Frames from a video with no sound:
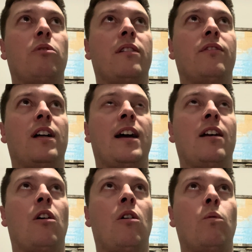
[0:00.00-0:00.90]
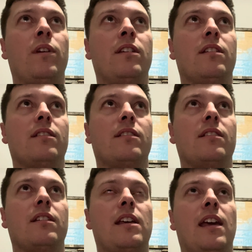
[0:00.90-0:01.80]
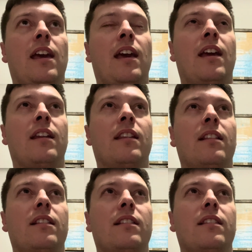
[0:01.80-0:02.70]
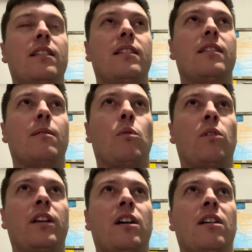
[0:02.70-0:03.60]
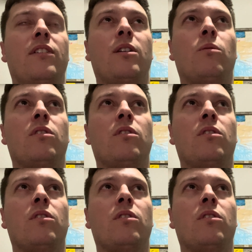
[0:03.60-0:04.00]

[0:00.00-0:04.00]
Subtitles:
red flag all week, and the morning of